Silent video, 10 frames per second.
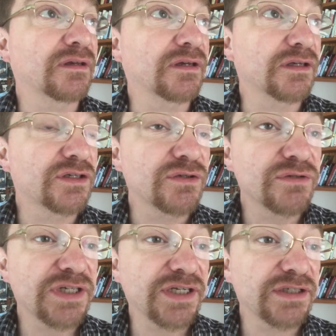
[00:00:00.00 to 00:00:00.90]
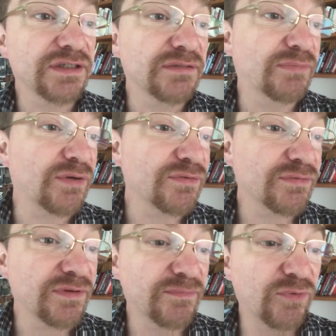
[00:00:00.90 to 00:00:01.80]
uh, two sessions,
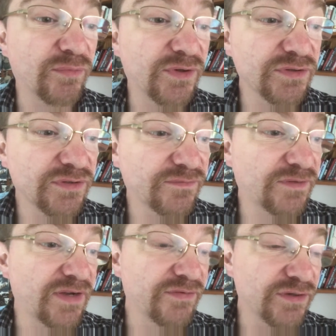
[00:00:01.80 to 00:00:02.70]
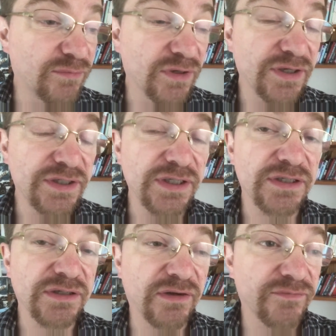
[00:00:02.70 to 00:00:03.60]
both with almost 500 words
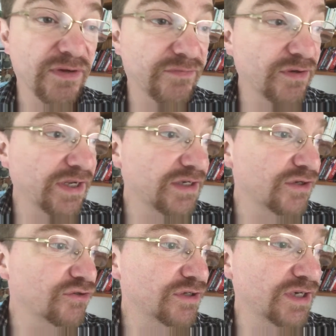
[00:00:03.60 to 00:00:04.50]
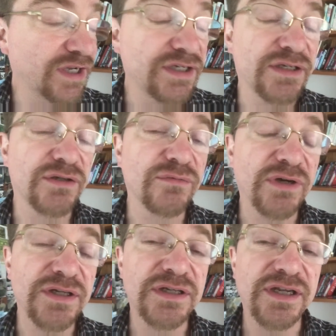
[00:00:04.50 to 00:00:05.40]
each. So I've, I've got 892
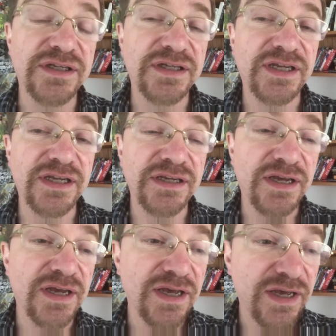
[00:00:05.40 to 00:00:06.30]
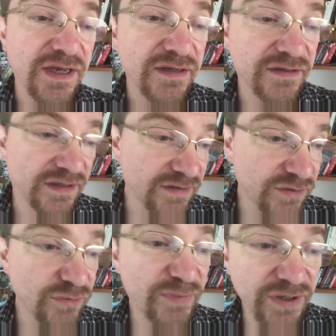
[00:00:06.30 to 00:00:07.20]
words done today in
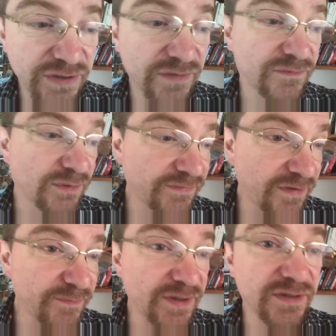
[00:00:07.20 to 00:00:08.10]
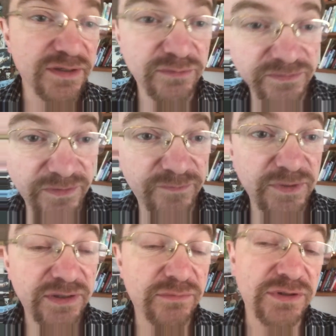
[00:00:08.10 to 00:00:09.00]
two bursts of 25 minutes and 25
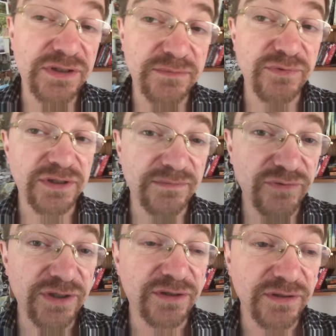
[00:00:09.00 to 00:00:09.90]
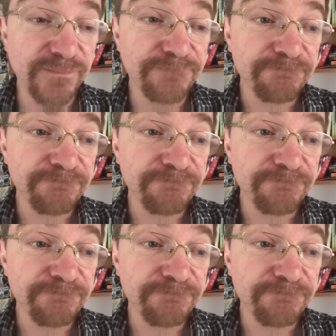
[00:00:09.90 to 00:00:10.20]
minutes, which is pretty pretty good.